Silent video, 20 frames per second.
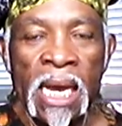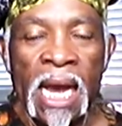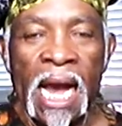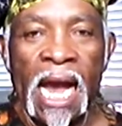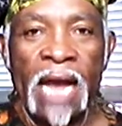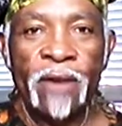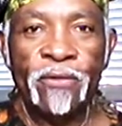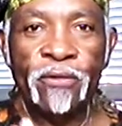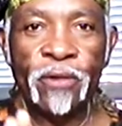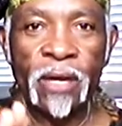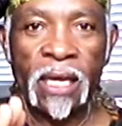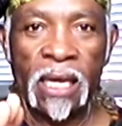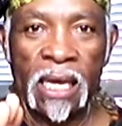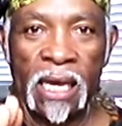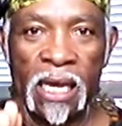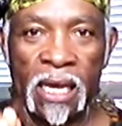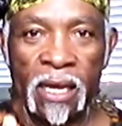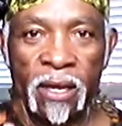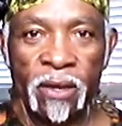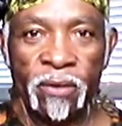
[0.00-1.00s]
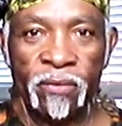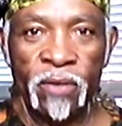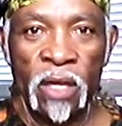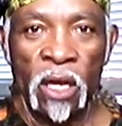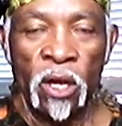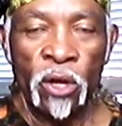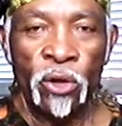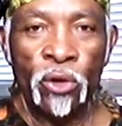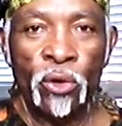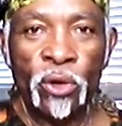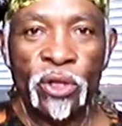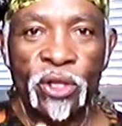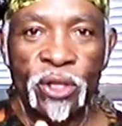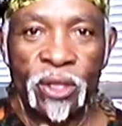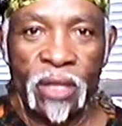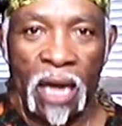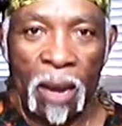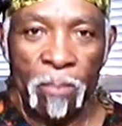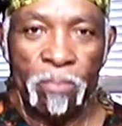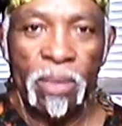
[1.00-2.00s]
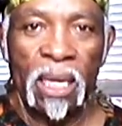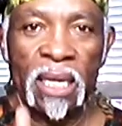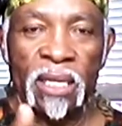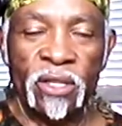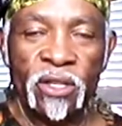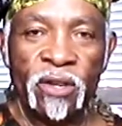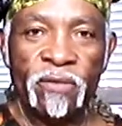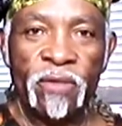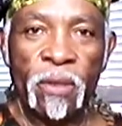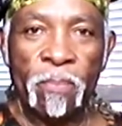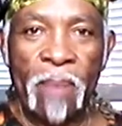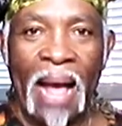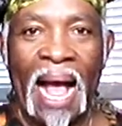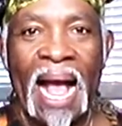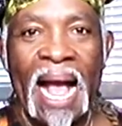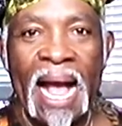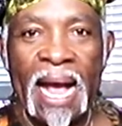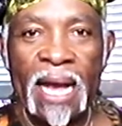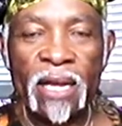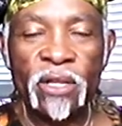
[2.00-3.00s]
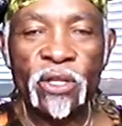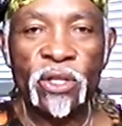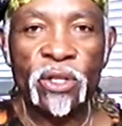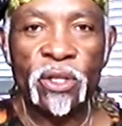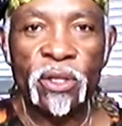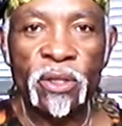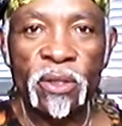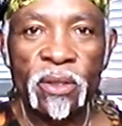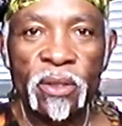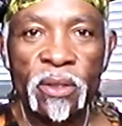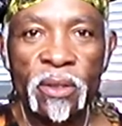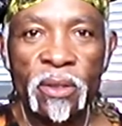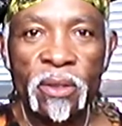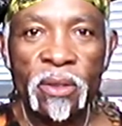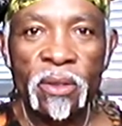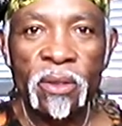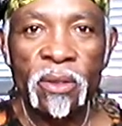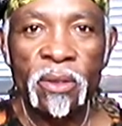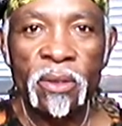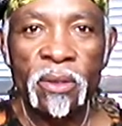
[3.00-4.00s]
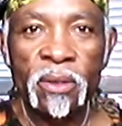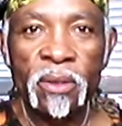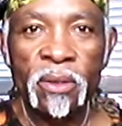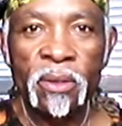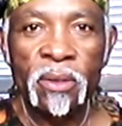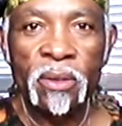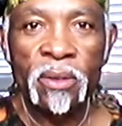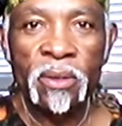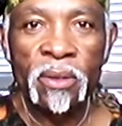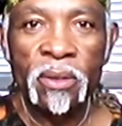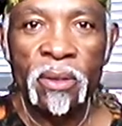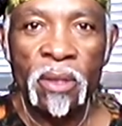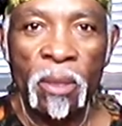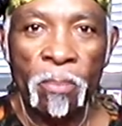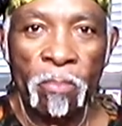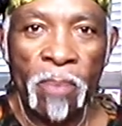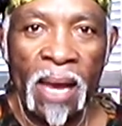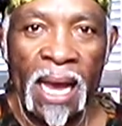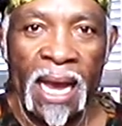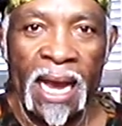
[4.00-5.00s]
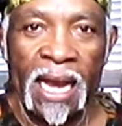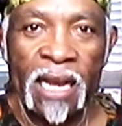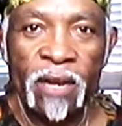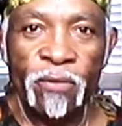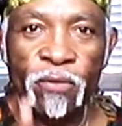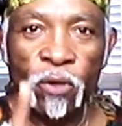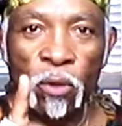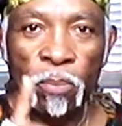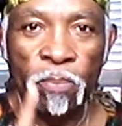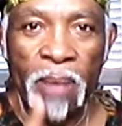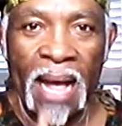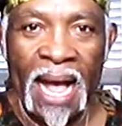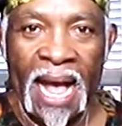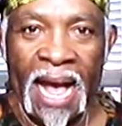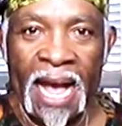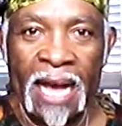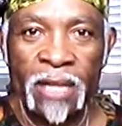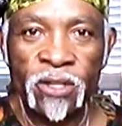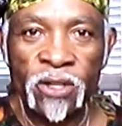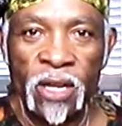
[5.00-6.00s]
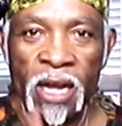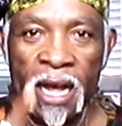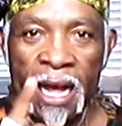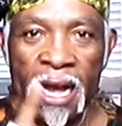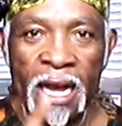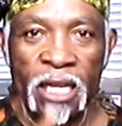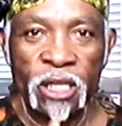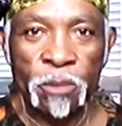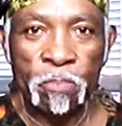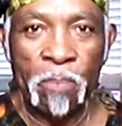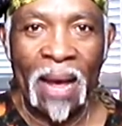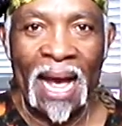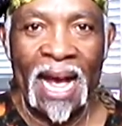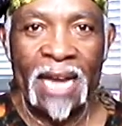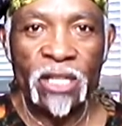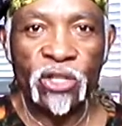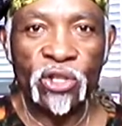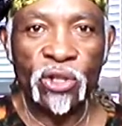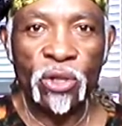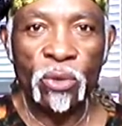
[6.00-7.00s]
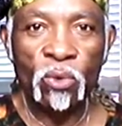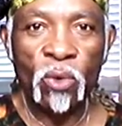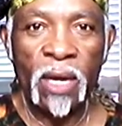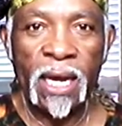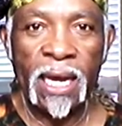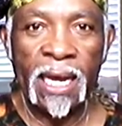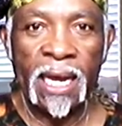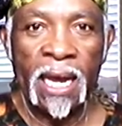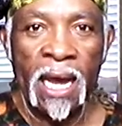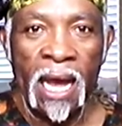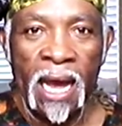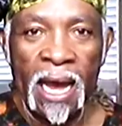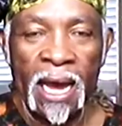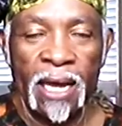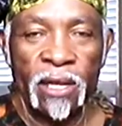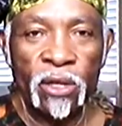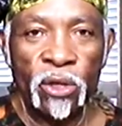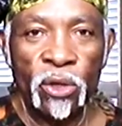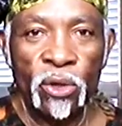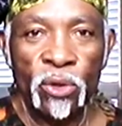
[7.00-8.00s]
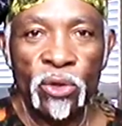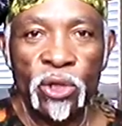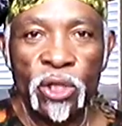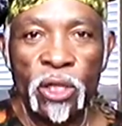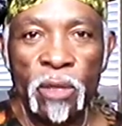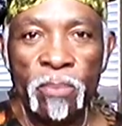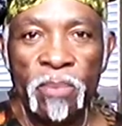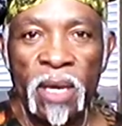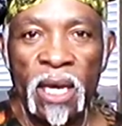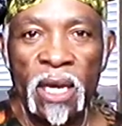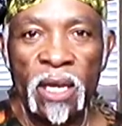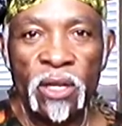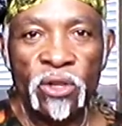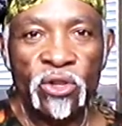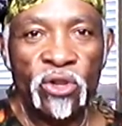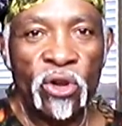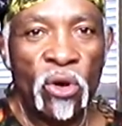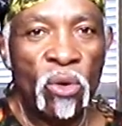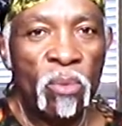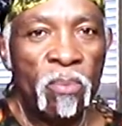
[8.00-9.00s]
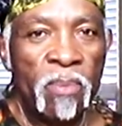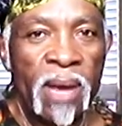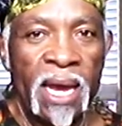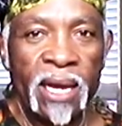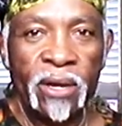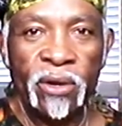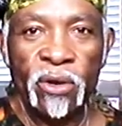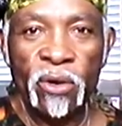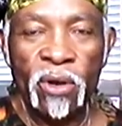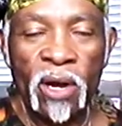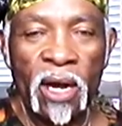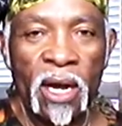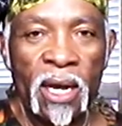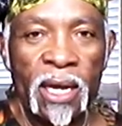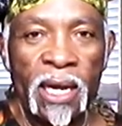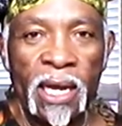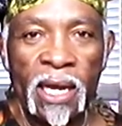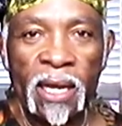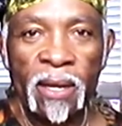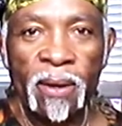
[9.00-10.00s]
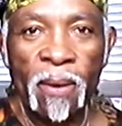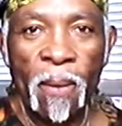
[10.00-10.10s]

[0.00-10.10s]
And forgive your stumblings of the past. The painful past has passed away, and used to be's don't make no honey.